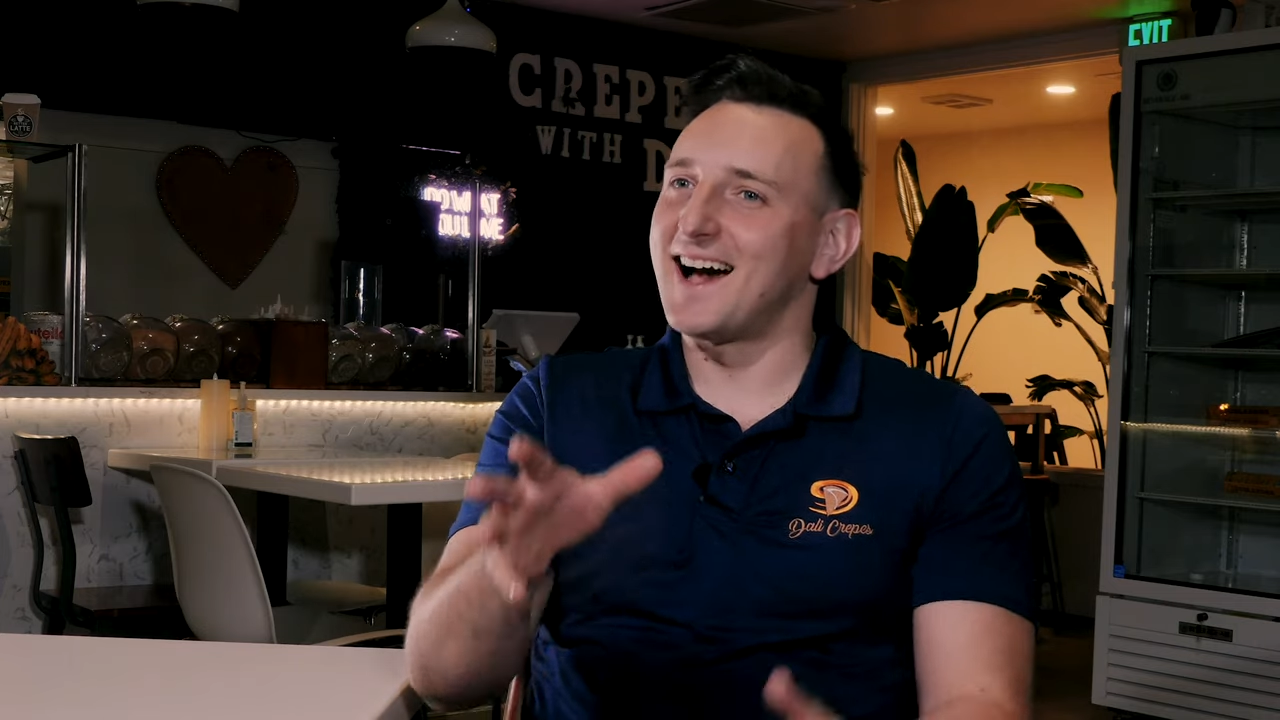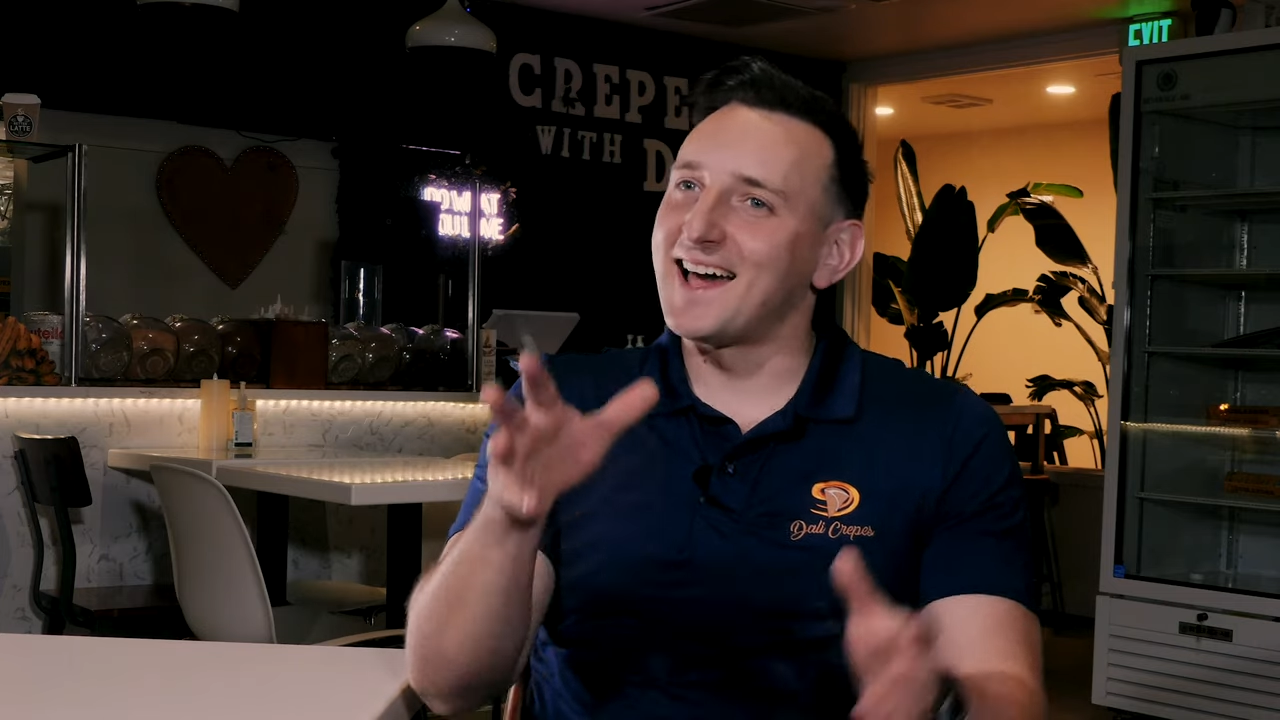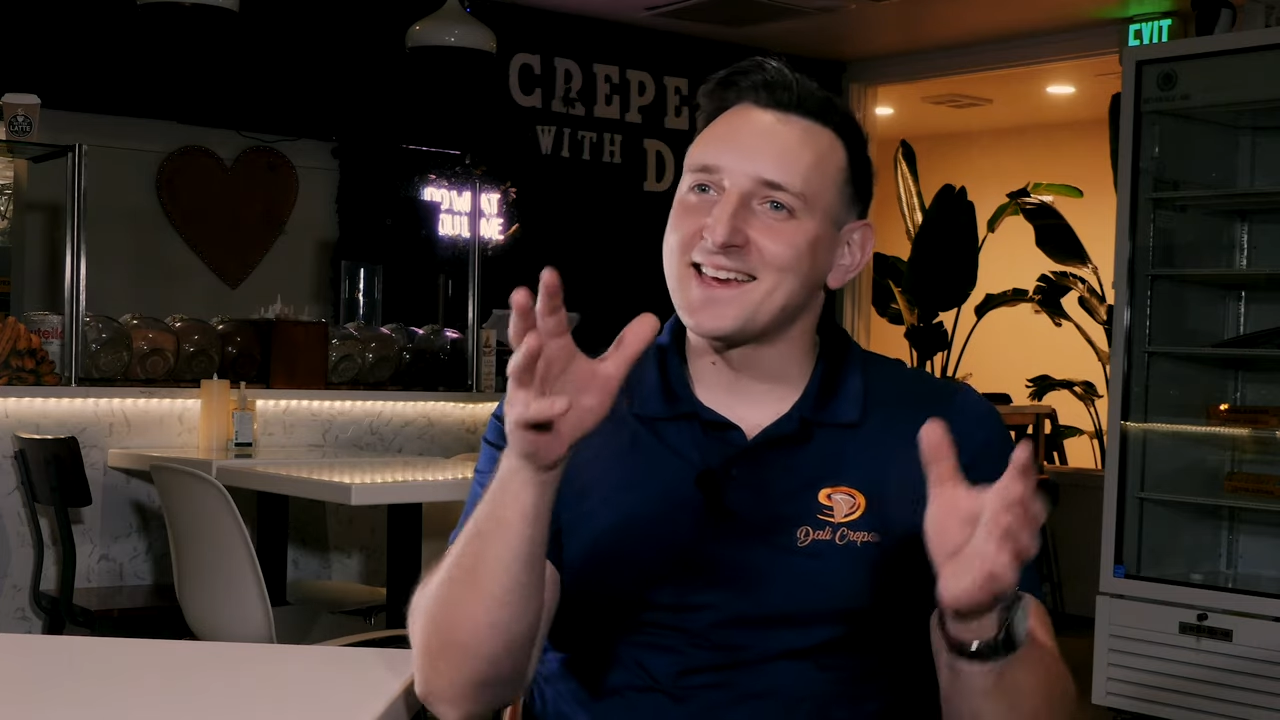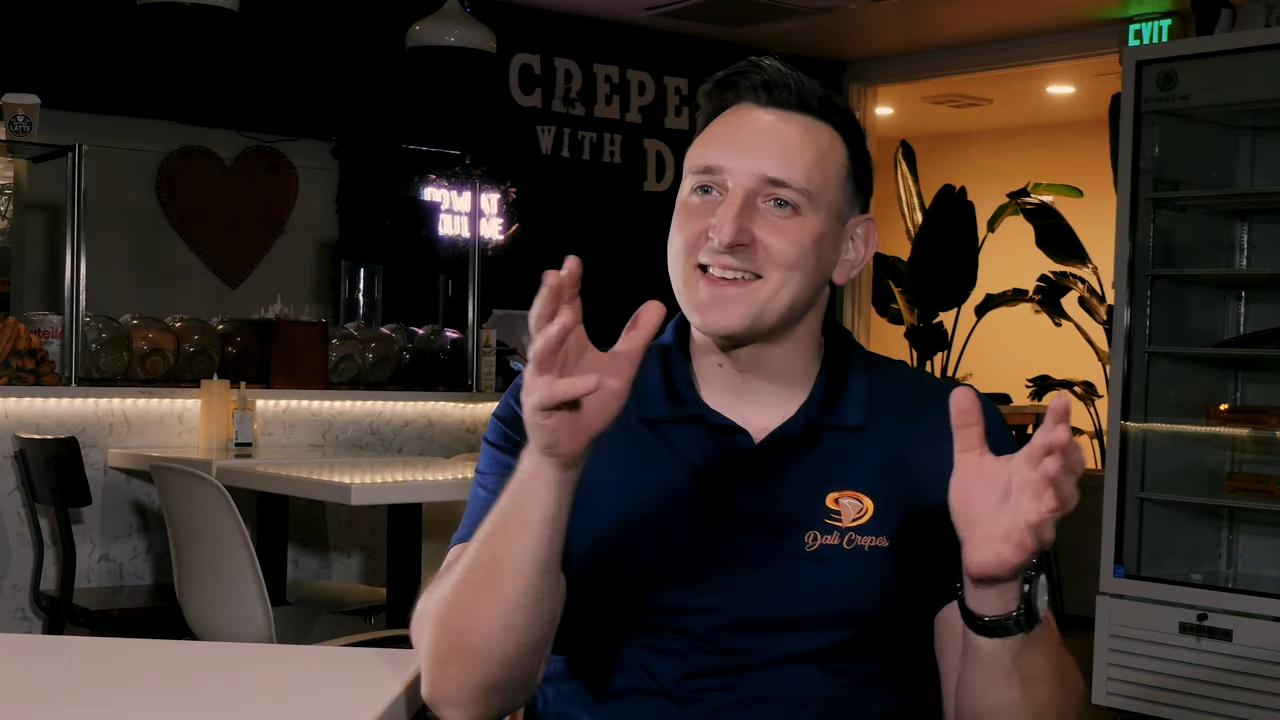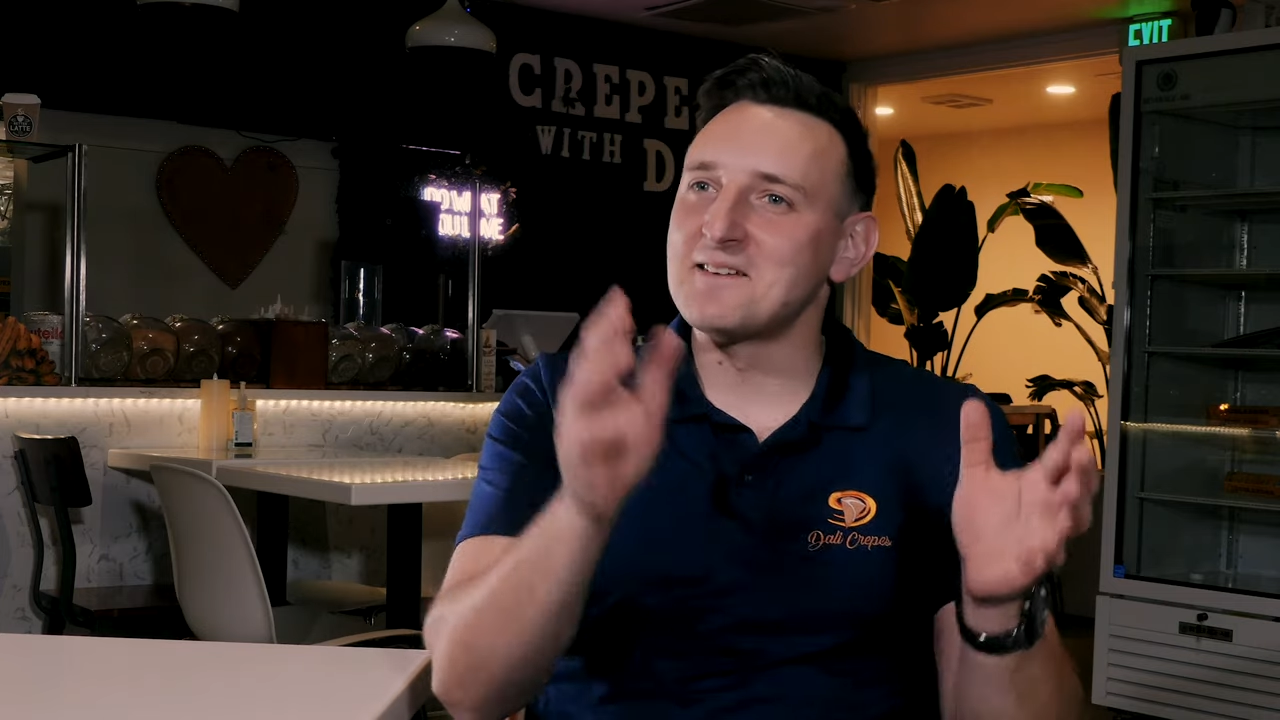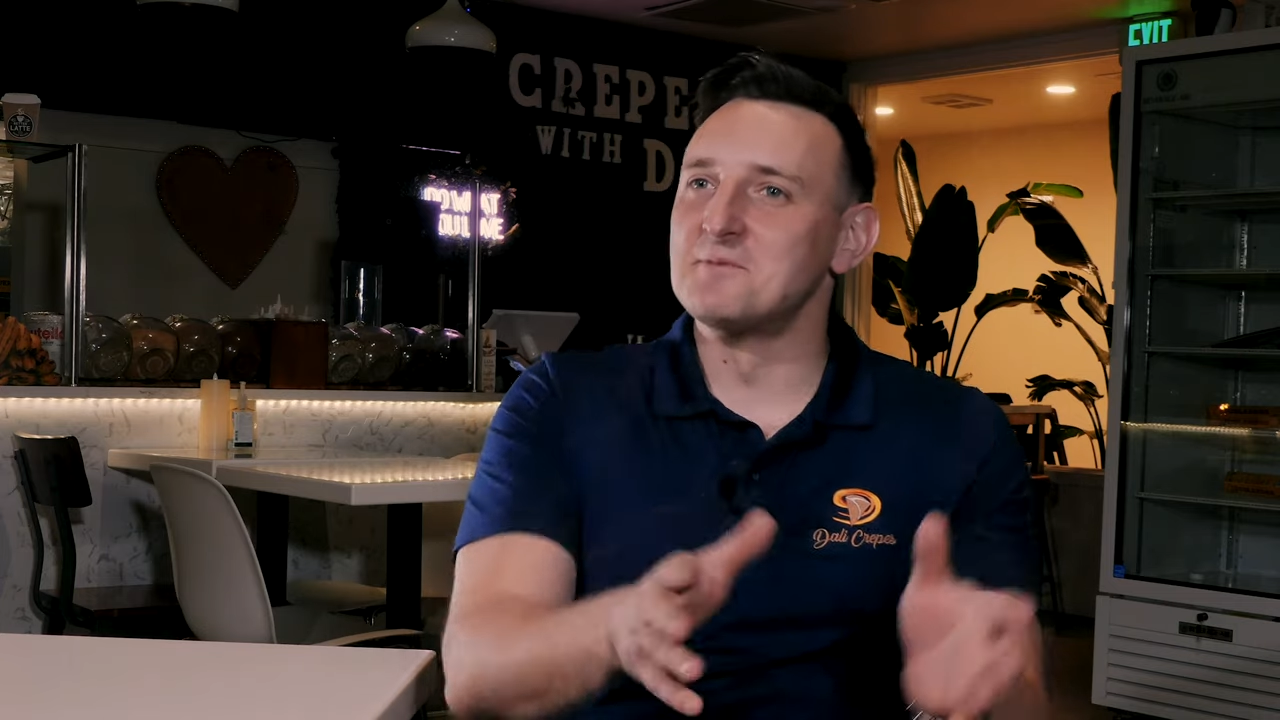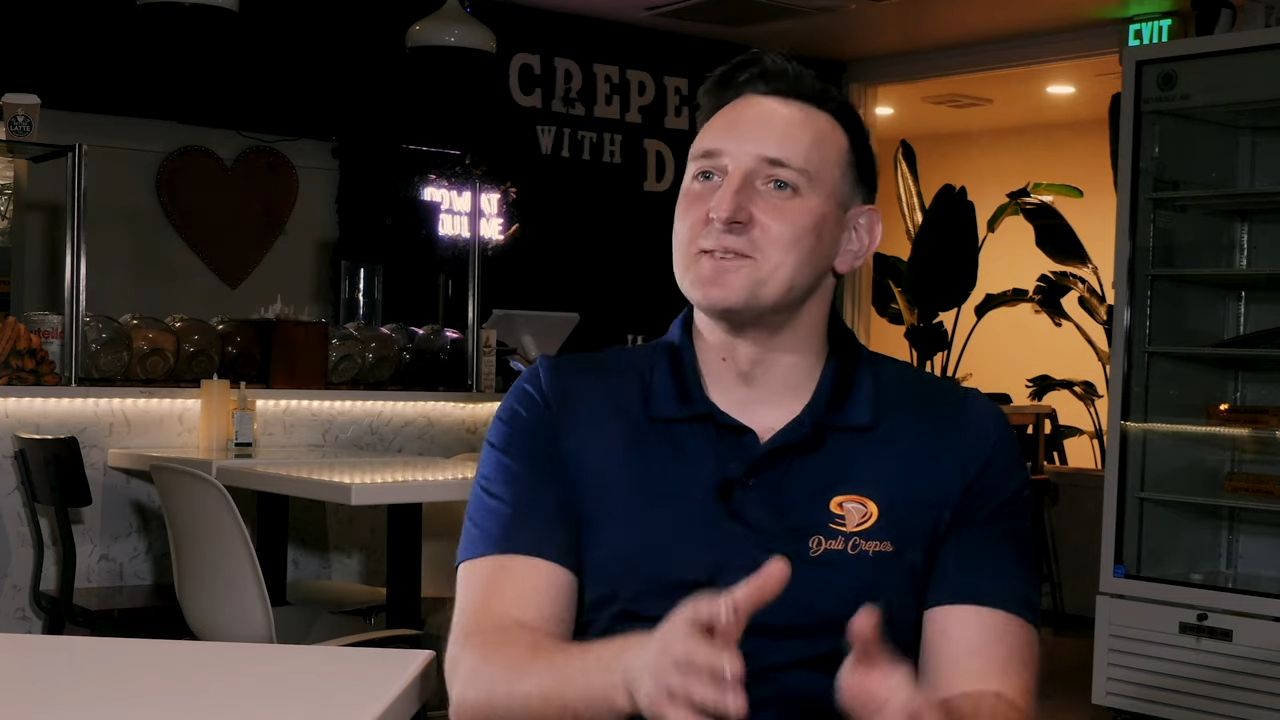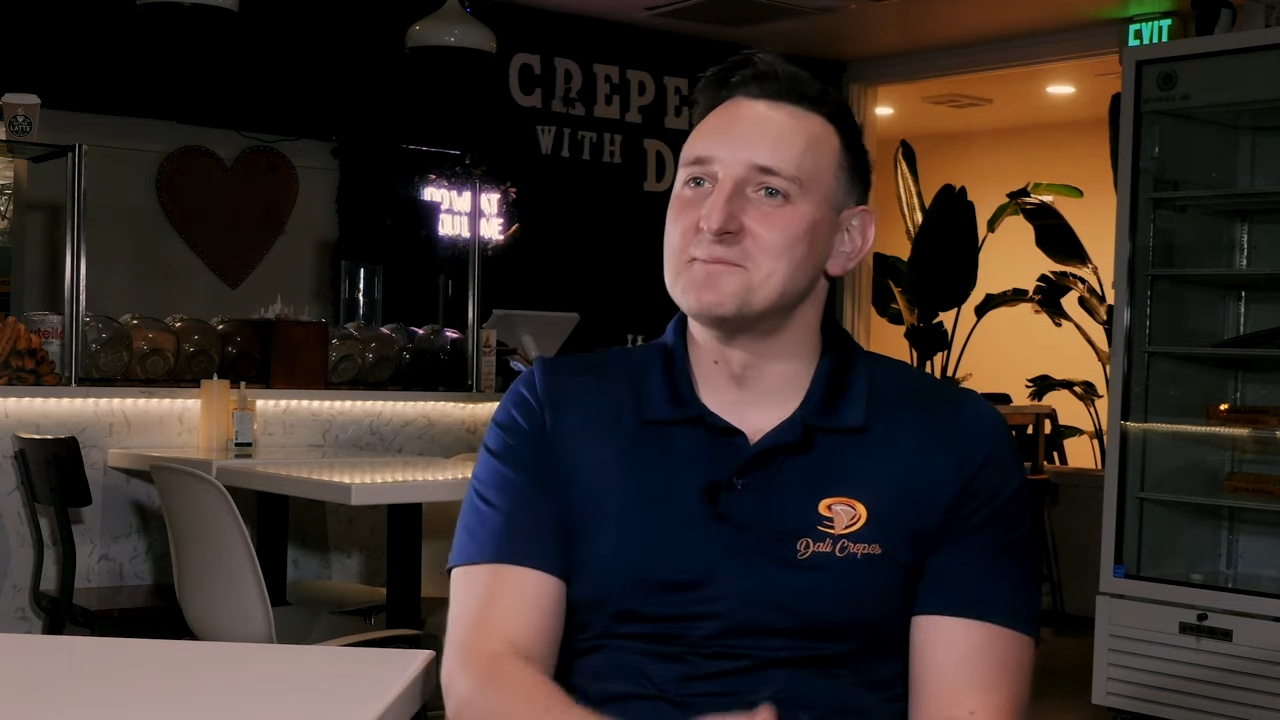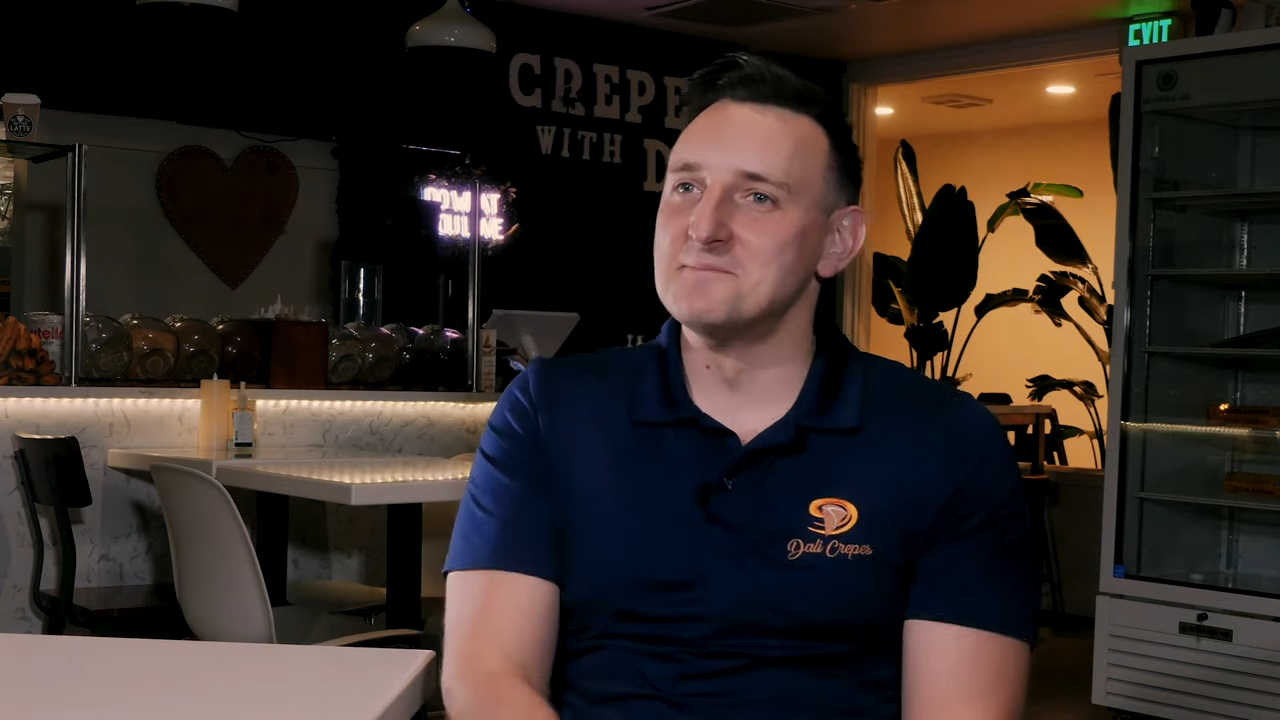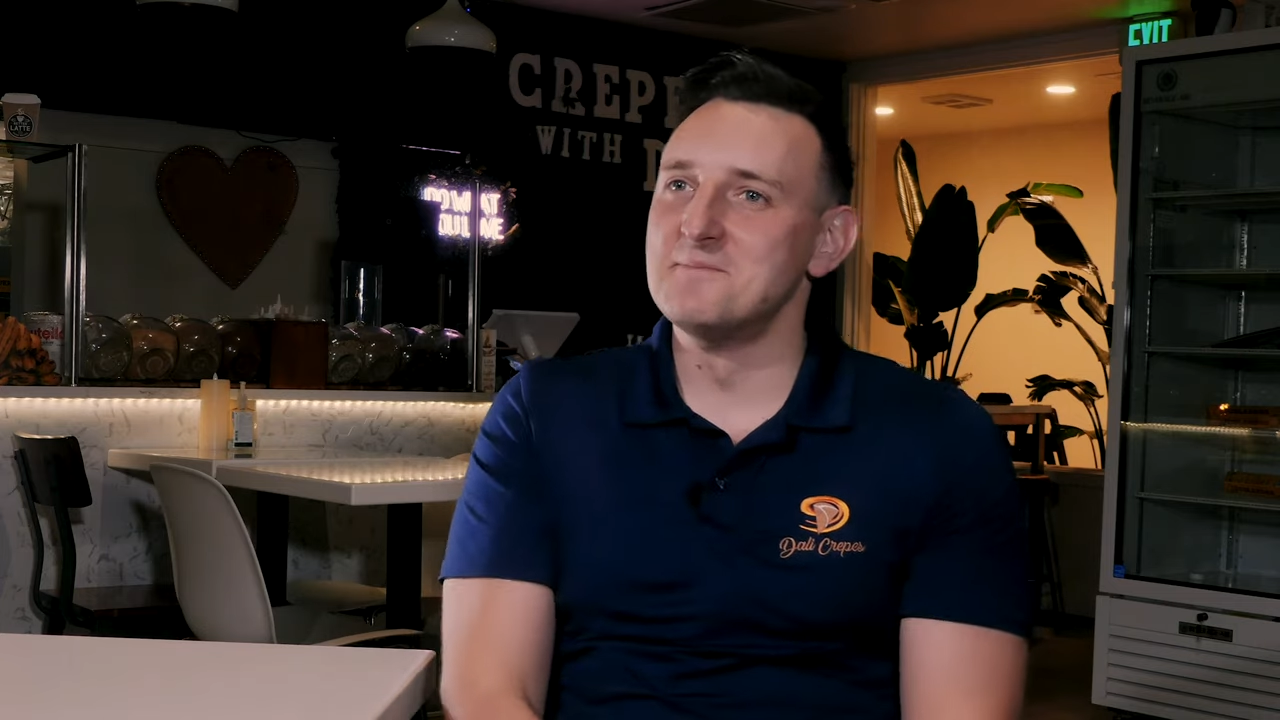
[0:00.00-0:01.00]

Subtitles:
I gonna put